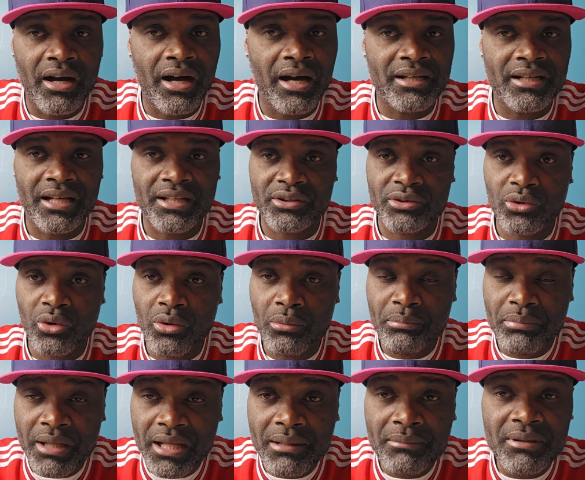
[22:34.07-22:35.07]
And I
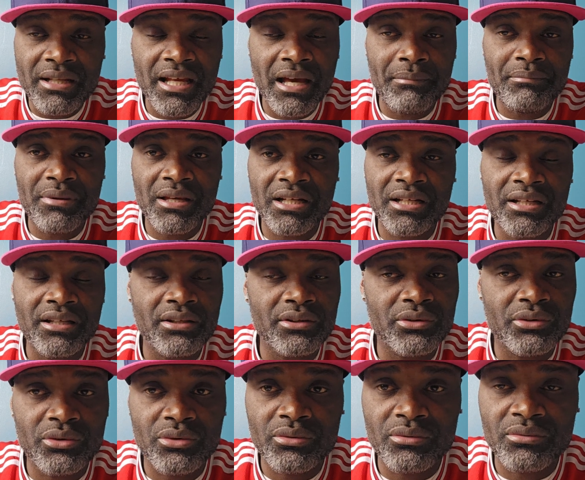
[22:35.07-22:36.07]
don't blame Liam Bailey
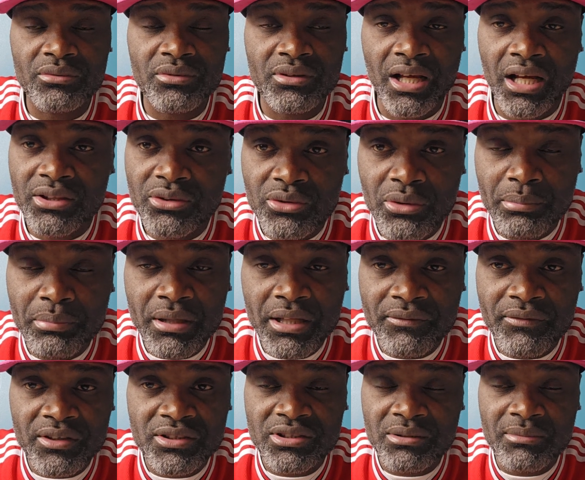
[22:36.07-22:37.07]
not to
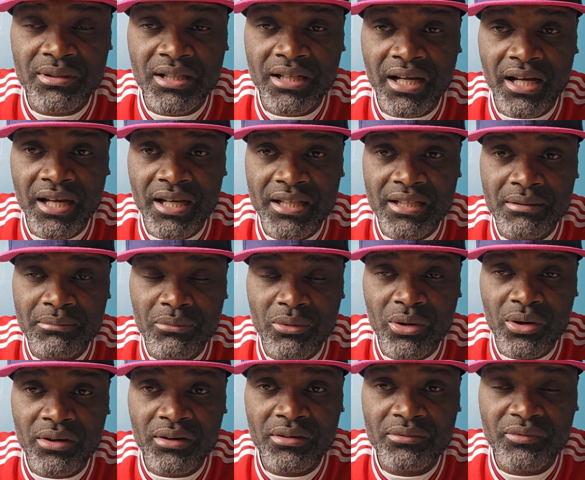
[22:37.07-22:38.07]
play for Jamaica
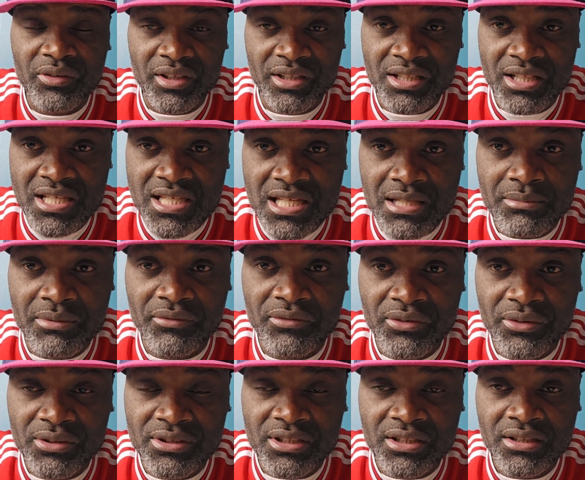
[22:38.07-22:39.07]
anymore for the disabled
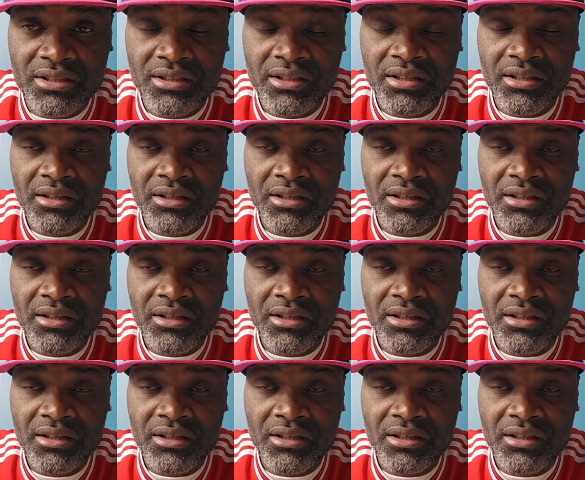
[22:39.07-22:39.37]
future.